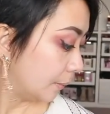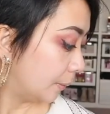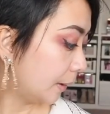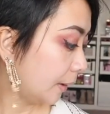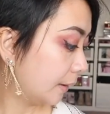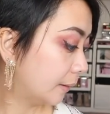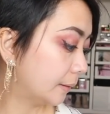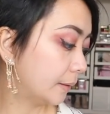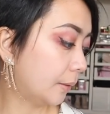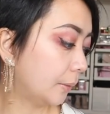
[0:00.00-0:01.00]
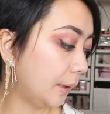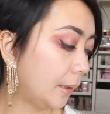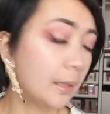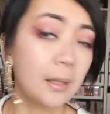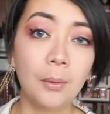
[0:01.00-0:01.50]
What else?
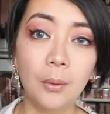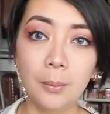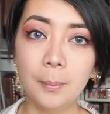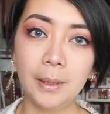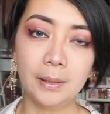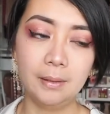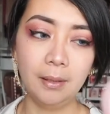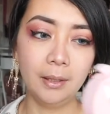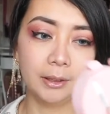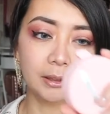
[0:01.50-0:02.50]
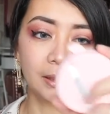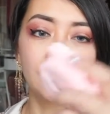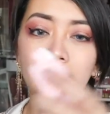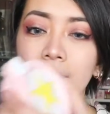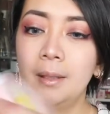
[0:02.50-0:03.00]
Okay. Oh my gosh.
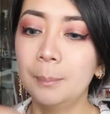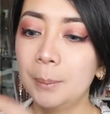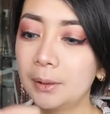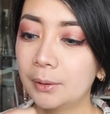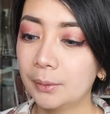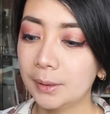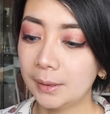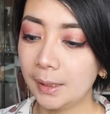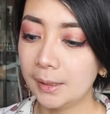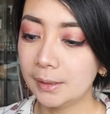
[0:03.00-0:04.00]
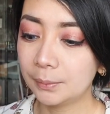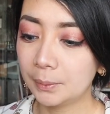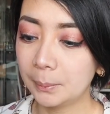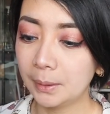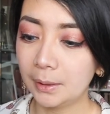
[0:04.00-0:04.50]
My current case
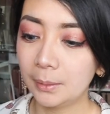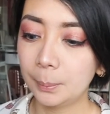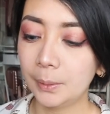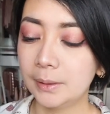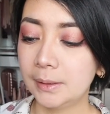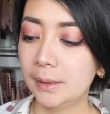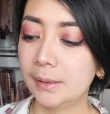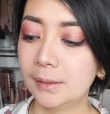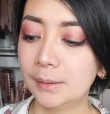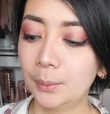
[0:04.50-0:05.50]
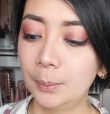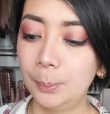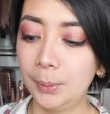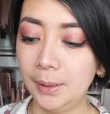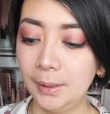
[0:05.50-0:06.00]
for my AirPods is so
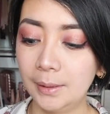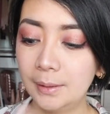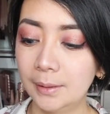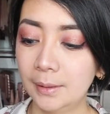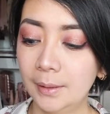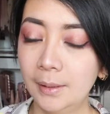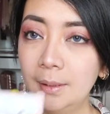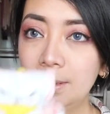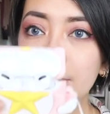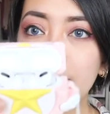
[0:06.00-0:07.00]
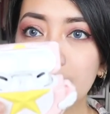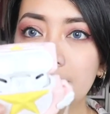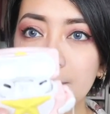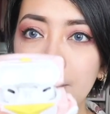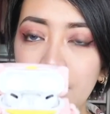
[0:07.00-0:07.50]
big. So this is my